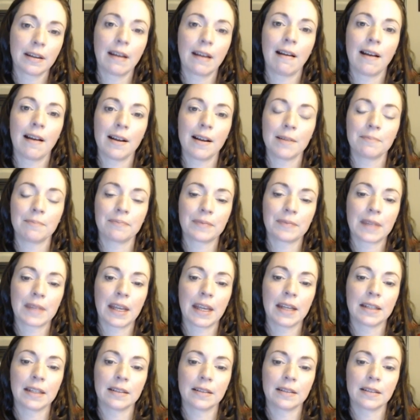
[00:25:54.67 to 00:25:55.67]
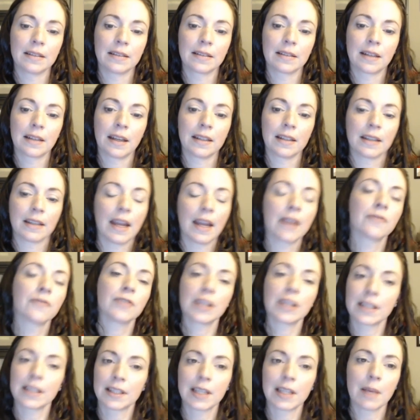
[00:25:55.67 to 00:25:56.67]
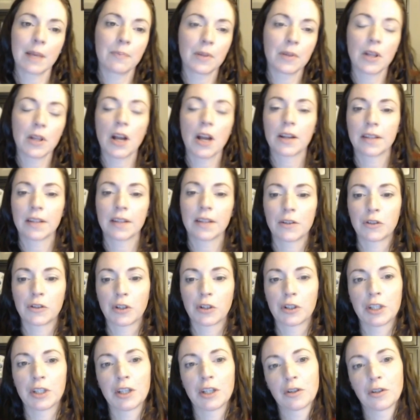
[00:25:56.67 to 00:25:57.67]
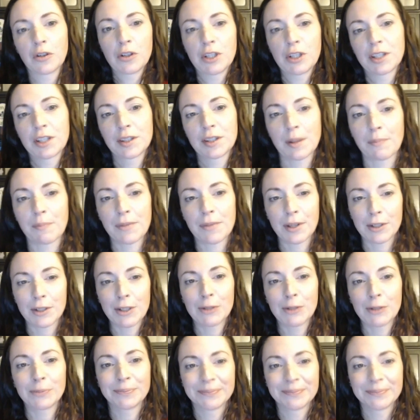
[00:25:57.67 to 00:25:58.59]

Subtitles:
And every step along that journey, learning something new.